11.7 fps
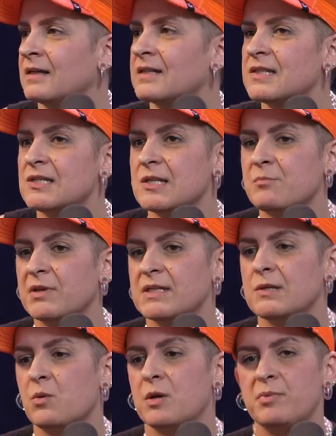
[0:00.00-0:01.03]
Because it's
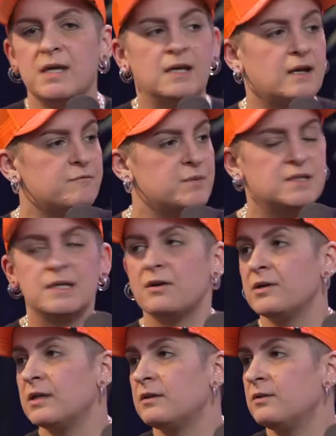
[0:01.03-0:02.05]
someplace I want to be. I've been down at